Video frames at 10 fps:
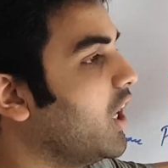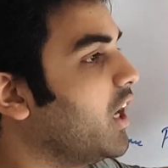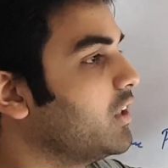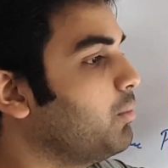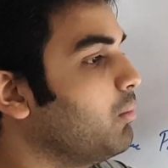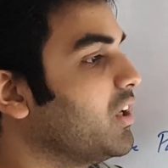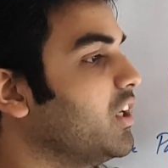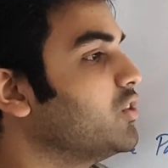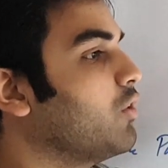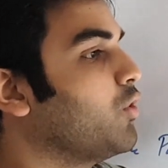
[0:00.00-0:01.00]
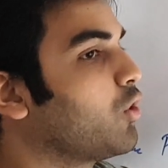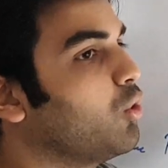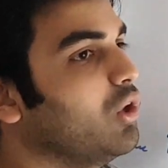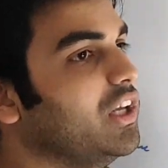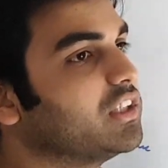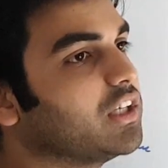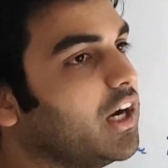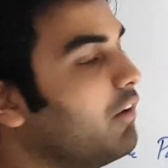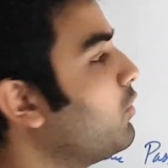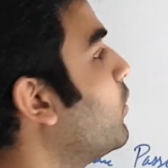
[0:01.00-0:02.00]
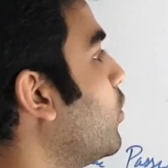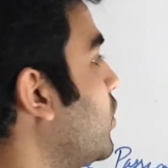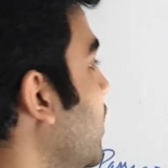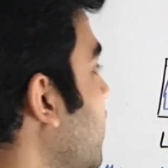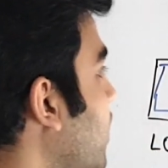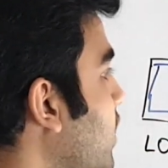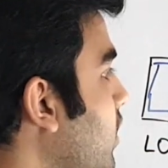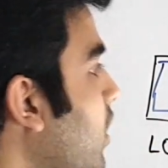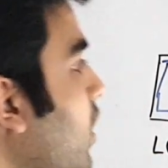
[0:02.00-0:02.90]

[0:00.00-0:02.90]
are the public keys of your colleagues and everyone authenticated.